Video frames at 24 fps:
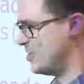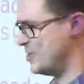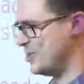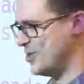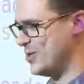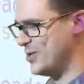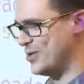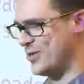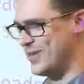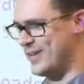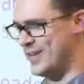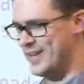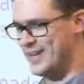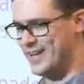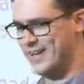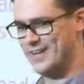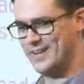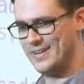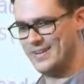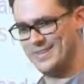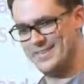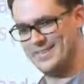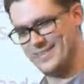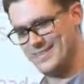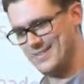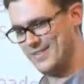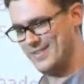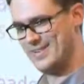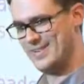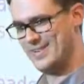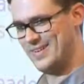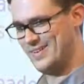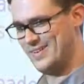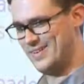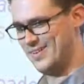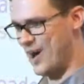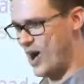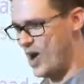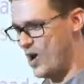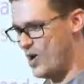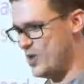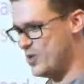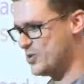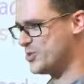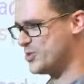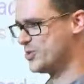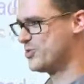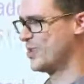We're going to do the
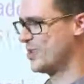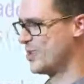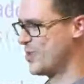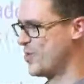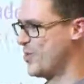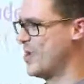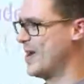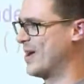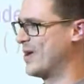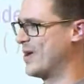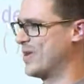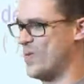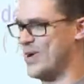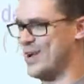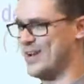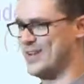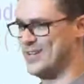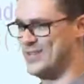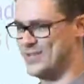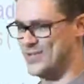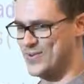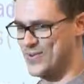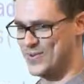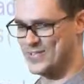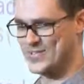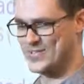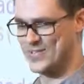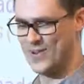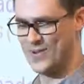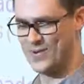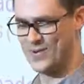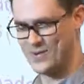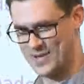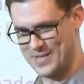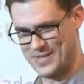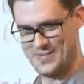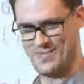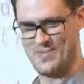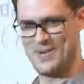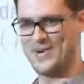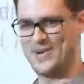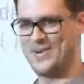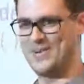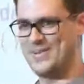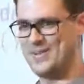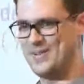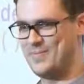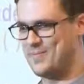ultra quick what is source code,
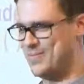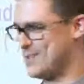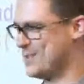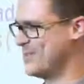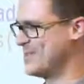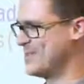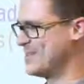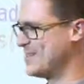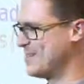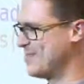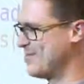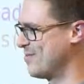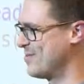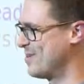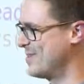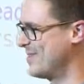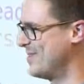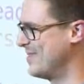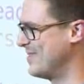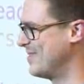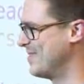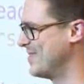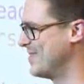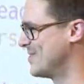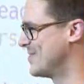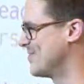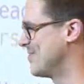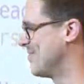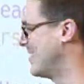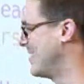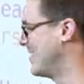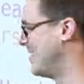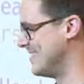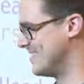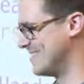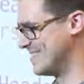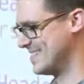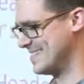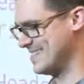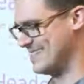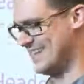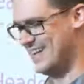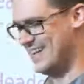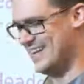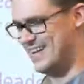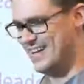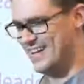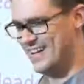because apparently pretty much everyone here knows what it
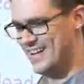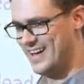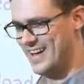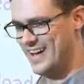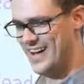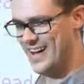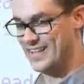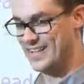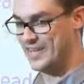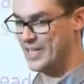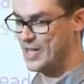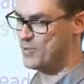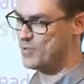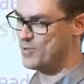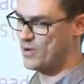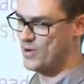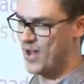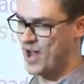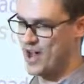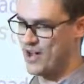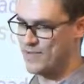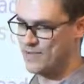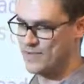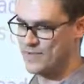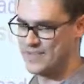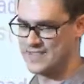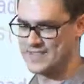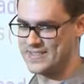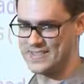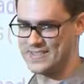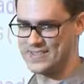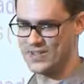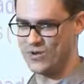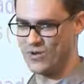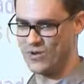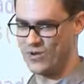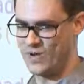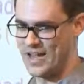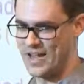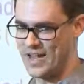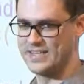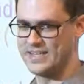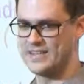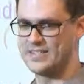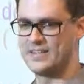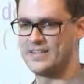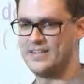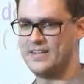is. LibreOffice is a
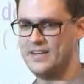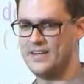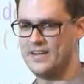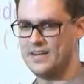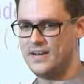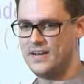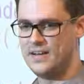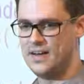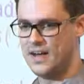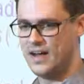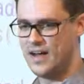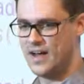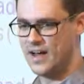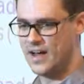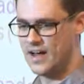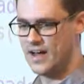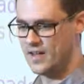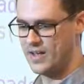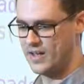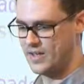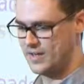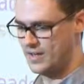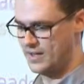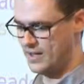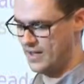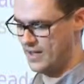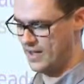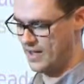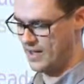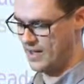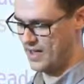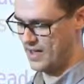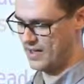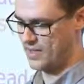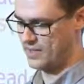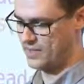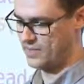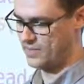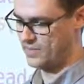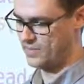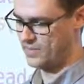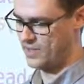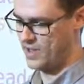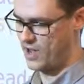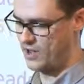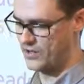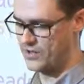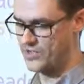great
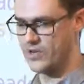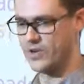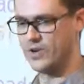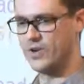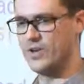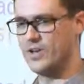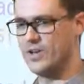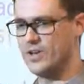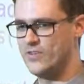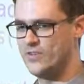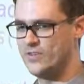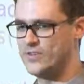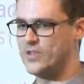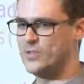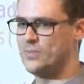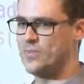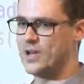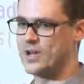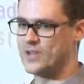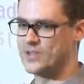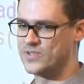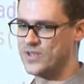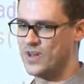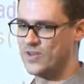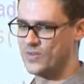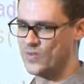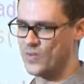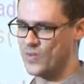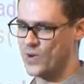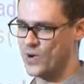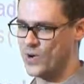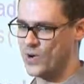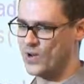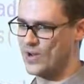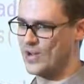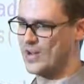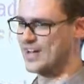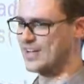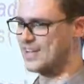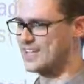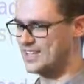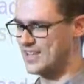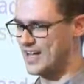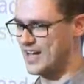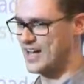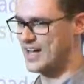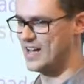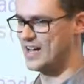alternative to Microsoft Word
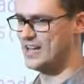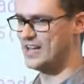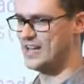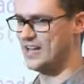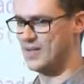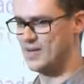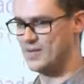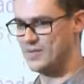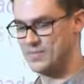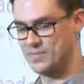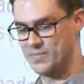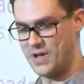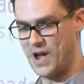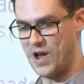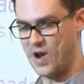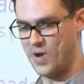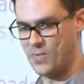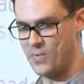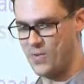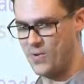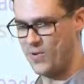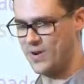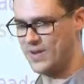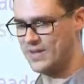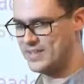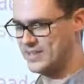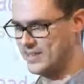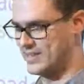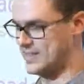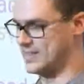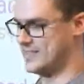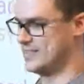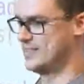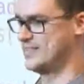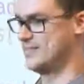and Excel and PowerPoint.